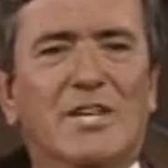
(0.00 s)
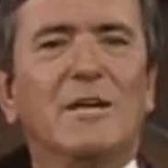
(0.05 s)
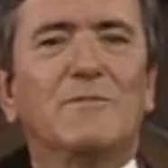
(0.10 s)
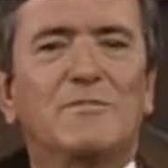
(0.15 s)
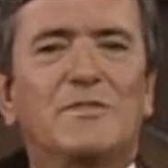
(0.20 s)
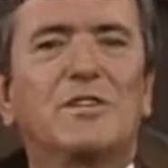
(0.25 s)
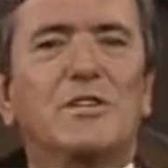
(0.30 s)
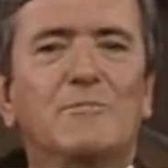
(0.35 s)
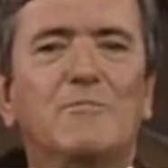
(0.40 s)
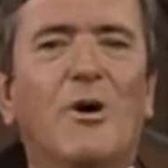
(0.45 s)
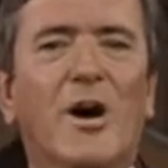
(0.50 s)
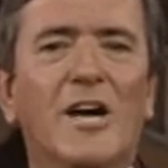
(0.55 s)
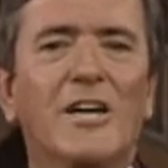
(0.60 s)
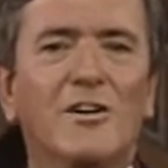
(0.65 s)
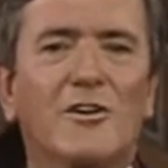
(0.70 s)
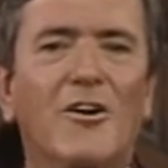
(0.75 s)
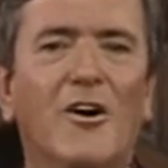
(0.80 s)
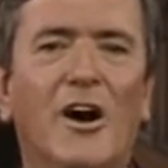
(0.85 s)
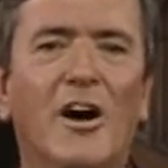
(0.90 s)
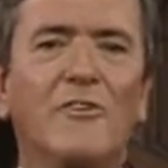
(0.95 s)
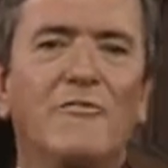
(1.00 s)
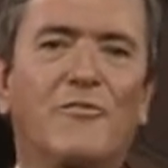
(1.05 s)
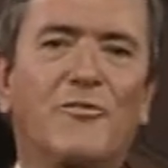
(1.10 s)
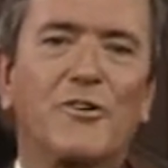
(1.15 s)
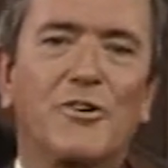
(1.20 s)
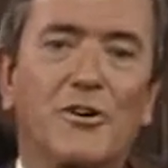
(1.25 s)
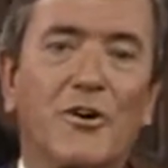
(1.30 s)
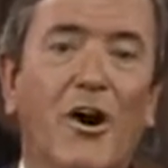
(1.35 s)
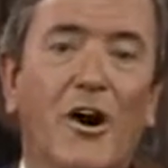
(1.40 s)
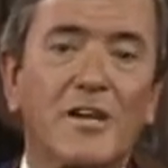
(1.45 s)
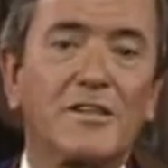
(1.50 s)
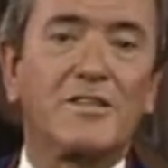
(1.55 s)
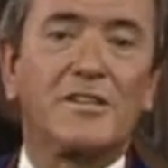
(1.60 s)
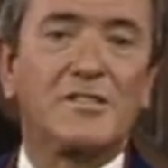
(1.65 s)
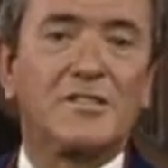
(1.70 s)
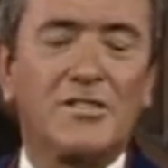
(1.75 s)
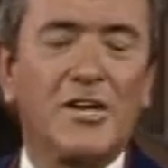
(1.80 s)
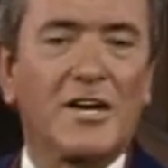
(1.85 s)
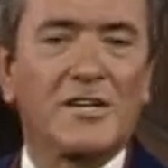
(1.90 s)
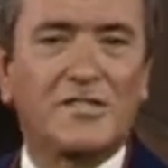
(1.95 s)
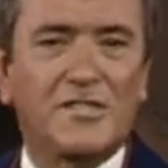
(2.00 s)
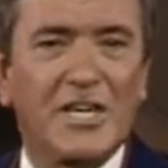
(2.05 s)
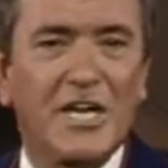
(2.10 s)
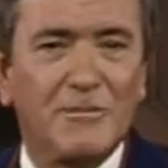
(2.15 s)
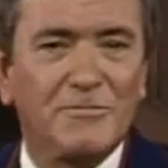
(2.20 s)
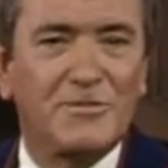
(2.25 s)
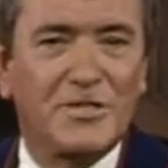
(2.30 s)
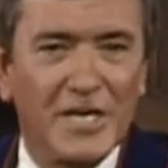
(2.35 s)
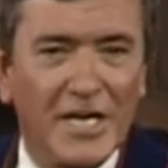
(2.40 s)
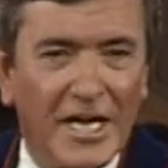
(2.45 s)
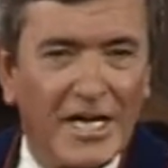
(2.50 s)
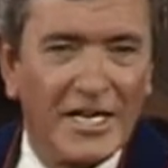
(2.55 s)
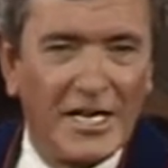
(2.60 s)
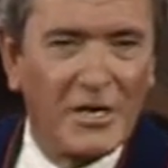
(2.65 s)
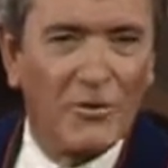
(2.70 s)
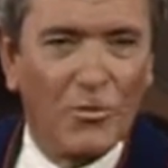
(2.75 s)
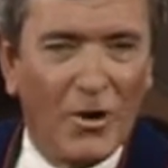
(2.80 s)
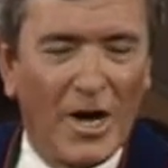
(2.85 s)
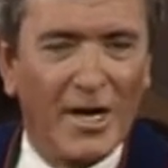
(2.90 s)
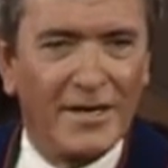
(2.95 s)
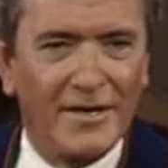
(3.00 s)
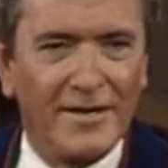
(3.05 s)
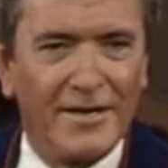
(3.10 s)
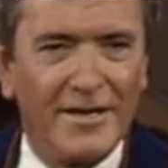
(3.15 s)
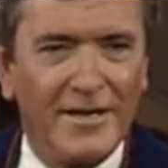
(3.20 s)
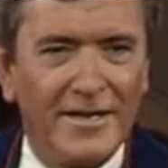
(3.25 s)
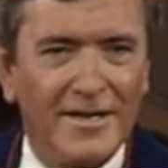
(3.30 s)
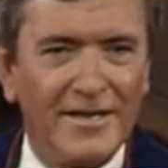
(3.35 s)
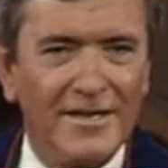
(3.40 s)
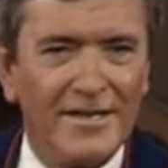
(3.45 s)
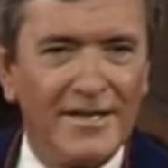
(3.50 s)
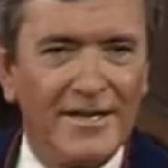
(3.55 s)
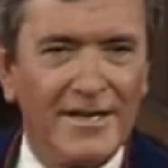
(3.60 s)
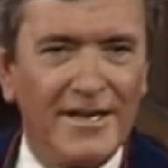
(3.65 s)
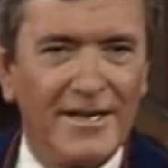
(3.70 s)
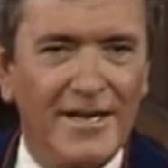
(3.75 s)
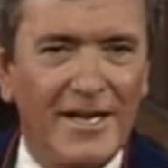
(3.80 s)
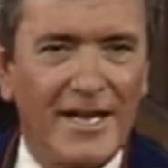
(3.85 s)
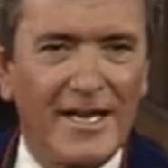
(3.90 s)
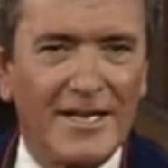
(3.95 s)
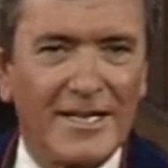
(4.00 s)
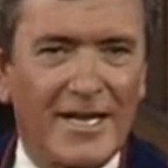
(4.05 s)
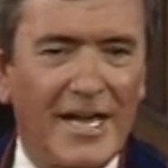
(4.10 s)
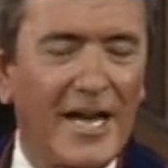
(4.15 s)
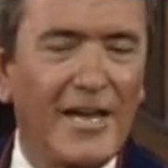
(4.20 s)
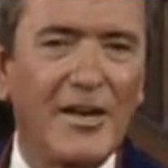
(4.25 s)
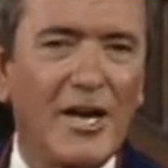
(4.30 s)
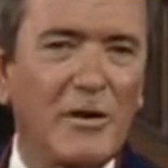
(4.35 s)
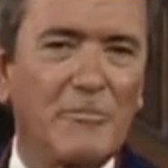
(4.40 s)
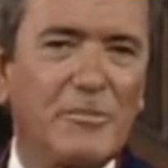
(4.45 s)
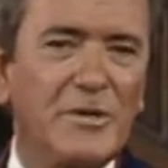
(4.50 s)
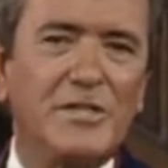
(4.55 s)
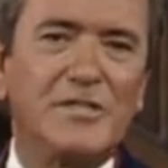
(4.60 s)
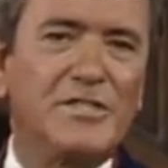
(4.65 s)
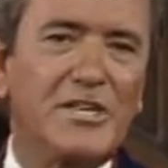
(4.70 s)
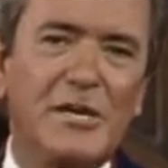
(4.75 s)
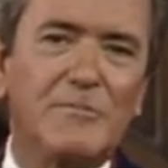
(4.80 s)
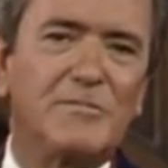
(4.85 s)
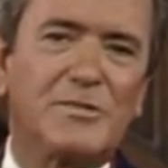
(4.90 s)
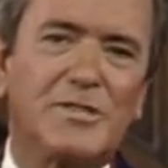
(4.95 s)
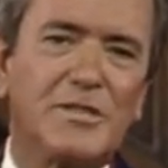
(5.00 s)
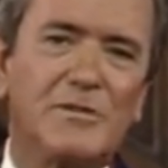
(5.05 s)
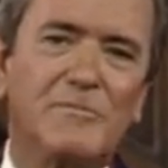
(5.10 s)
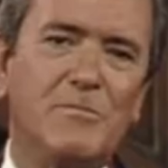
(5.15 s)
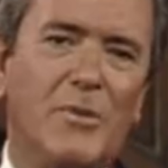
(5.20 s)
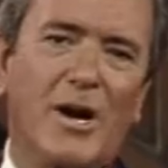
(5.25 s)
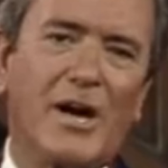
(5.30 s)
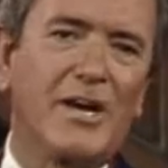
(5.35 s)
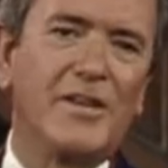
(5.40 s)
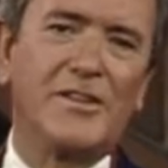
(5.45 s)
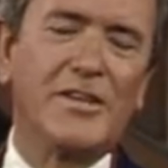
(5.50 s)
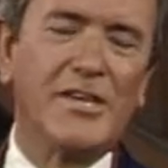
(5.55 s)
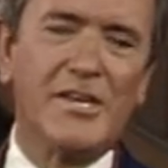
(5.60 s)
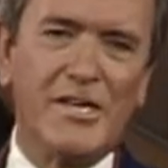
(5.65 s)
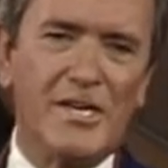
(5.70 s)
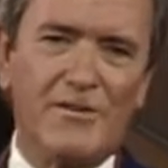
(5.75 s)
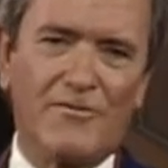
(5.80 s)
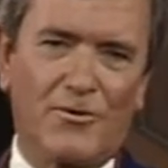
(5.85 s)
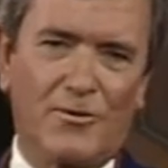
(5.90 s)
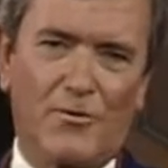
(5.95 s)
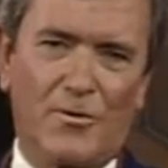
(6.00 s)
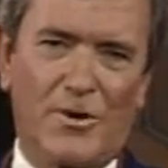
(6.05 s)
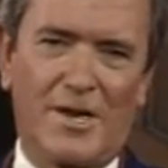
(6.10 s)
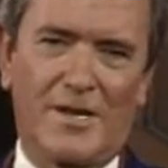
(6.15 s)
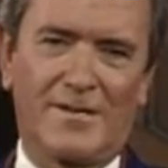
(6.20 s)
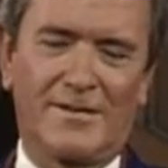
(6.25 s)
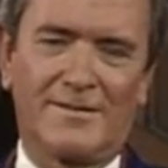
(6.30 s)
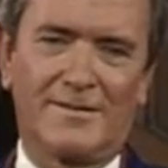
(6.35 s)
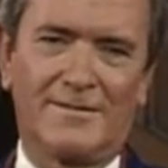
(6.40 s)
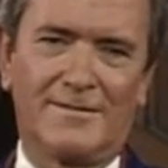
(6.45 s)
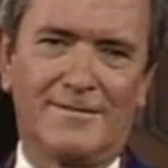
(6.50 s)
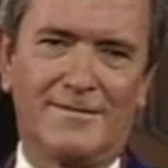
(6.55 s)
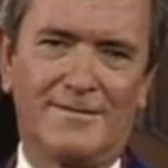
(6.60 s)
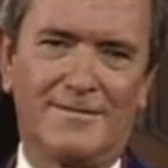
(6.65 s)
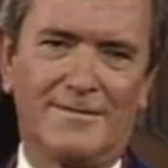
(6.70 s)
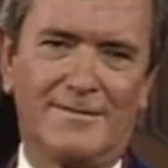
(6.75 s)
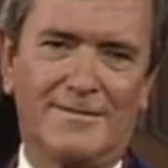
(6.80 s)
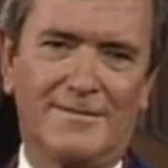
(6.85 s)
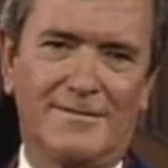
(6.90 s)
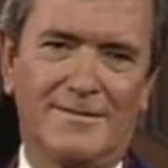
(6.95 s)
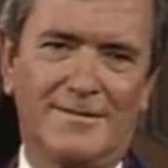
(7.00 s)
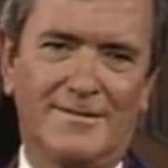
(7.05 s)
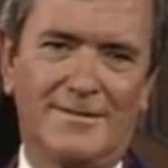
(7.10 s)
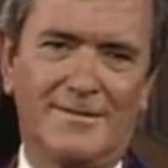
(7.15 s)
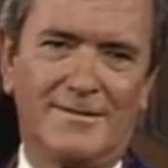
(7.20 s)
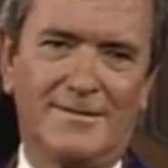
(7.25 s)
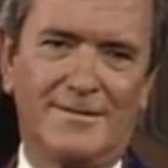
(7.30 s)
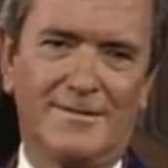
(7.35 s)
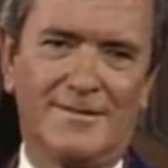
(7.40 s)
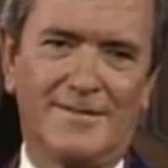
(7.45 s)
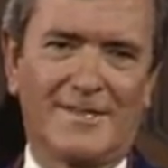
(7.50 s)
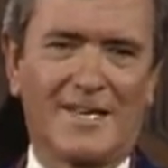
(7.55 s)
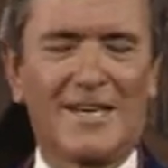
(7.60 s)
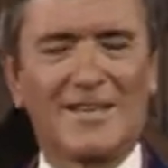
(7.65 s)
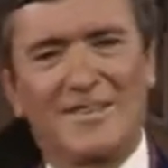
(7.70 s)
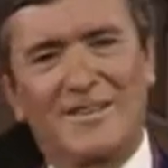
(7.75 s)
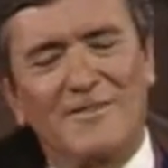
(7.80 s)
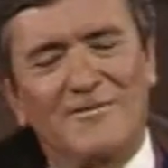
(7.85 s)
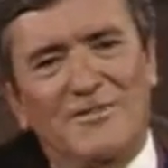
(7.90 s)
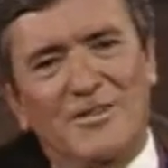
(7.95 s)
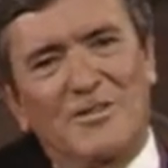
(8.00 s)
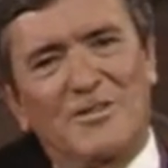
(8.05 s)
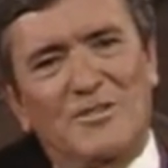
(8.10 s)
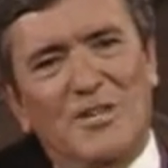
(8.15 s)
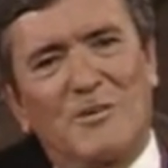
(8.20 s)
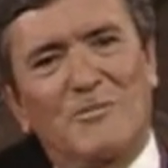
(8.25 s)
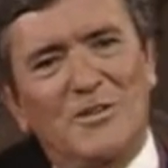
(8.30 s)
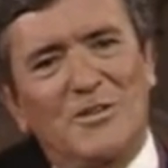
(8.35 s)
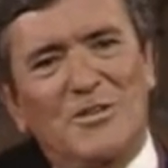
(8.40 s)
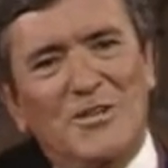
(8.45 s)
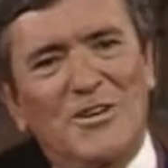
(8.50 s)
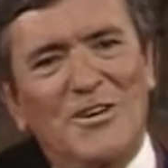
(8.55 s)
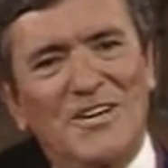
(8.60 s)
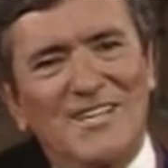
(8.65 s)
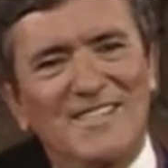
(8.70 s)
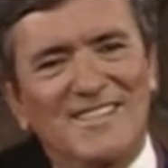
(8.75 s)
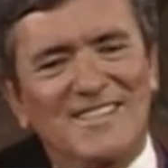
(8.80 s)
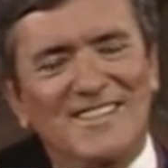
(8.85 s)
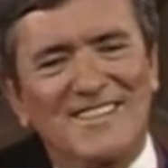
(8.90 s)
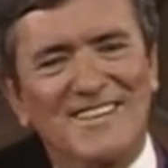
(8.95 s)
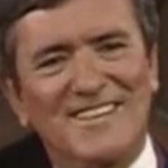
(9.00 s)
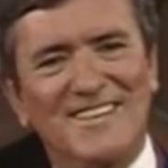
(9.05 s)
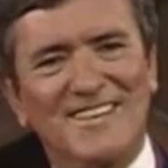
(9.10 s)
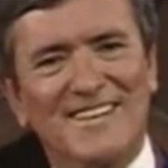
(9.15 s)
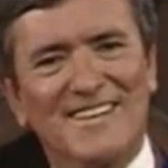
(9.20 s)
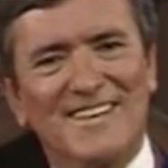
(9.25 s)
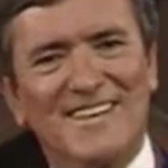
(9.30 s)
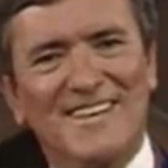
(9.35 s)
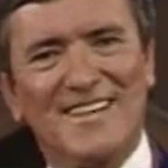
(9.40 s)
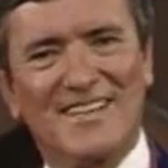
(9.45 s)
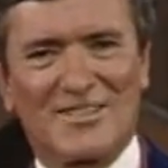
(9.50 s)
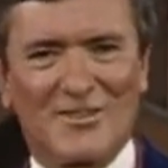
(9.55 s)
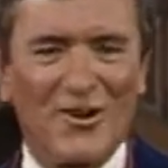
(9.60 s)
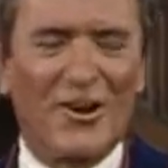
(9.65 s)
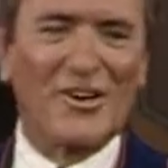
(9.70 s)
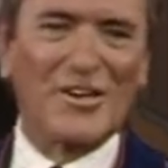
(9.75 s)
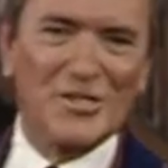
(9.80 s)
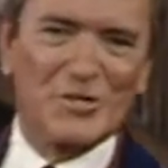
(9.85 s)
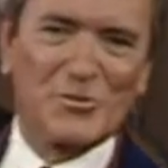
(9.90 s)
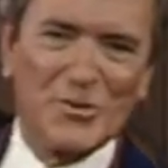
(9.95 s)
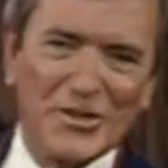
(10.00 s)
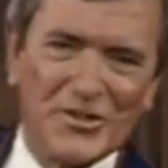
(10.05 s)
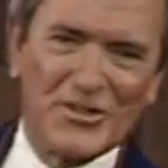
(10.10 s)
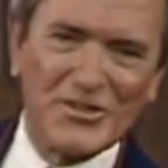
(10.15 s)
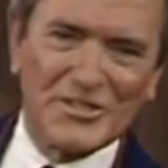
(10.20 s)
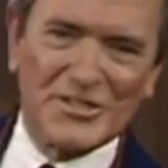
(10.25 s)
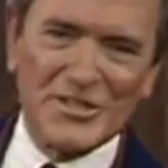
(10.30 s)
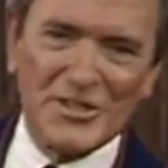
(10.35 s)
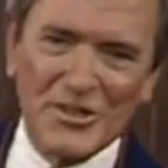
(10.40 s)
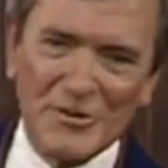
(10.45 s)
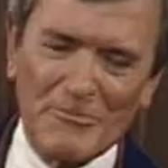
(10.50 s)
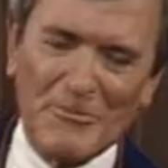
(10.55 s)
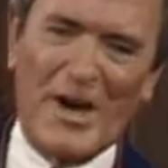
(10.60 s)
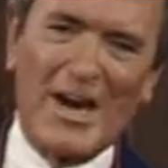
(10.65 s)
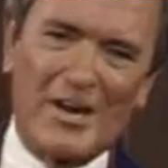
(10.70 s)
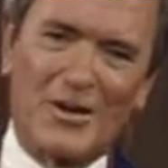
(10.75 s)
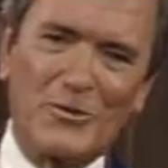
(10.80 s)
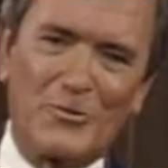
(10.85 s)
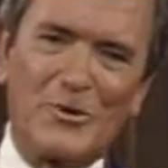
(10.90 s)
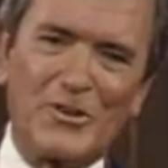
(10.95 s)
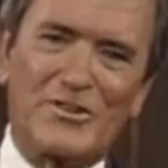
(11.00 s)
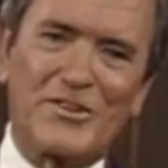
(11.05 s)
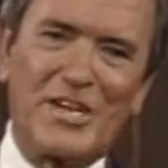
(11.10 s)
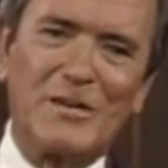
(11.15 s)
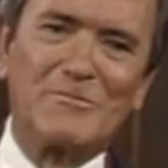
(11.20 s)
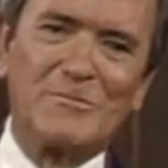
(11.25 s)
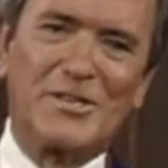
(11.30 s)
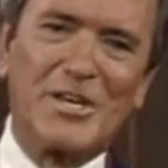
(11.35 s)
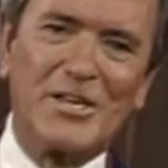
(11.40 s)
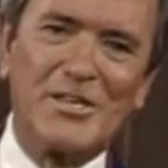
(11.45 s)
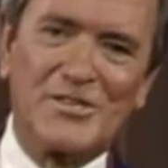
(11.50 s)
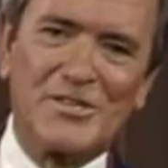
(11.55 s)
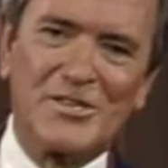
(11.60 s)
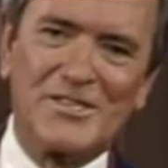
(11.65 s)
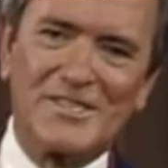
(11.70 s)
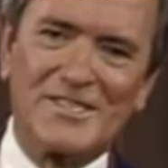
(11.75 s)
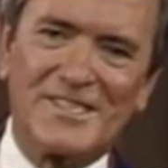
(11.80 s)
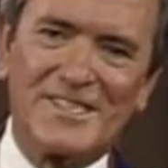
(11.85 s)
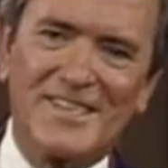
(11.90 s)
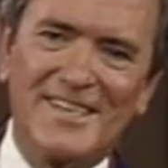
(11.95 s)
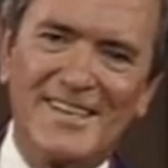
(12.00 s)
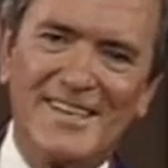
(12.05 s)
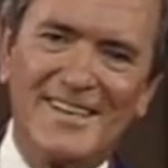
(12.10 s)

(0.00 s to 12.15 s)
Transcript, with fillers: tempted by God, for God does not tempt anyone and cannot be tempted by the evil one. That gives us some assurance that God is with us in the battle with temptations